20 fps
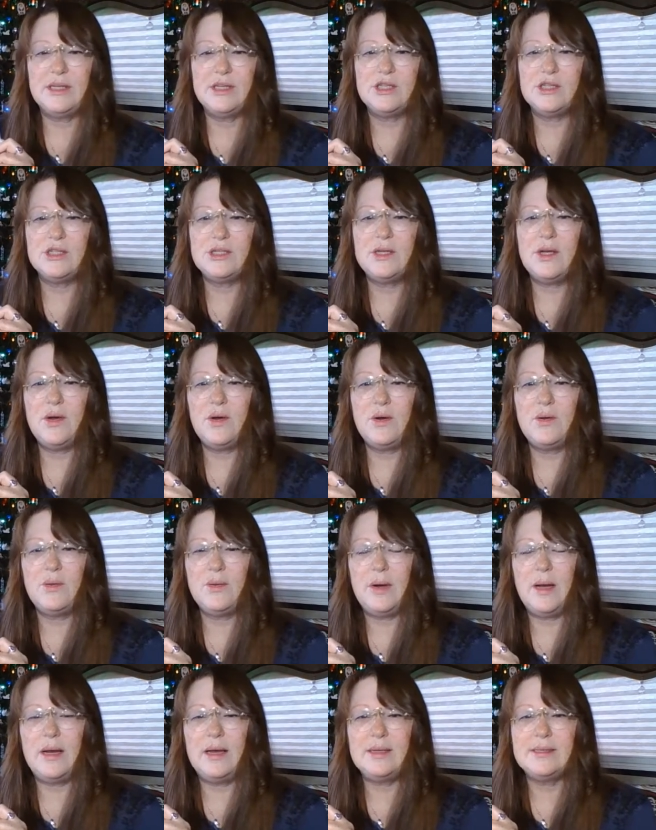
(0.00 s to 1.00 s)

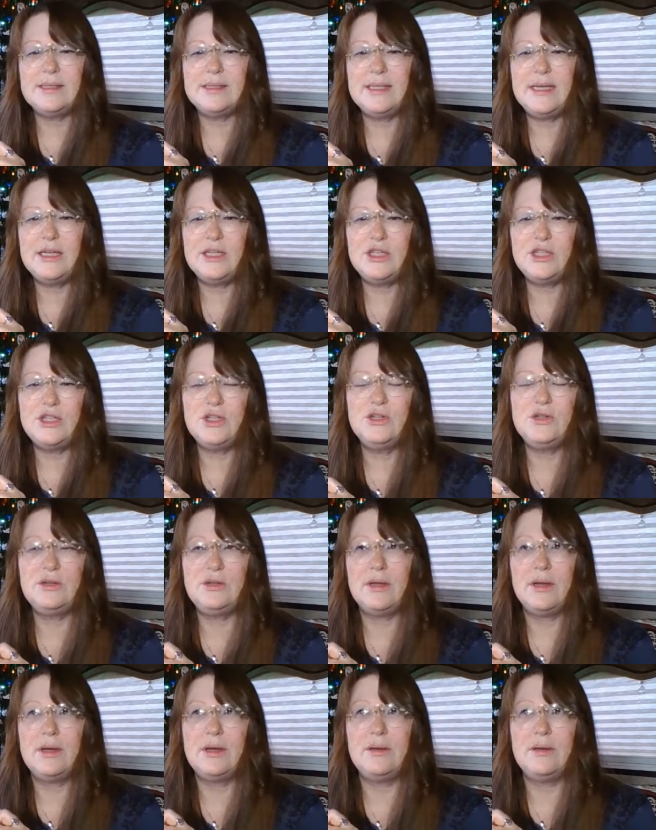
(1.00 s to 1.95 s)
So a stitch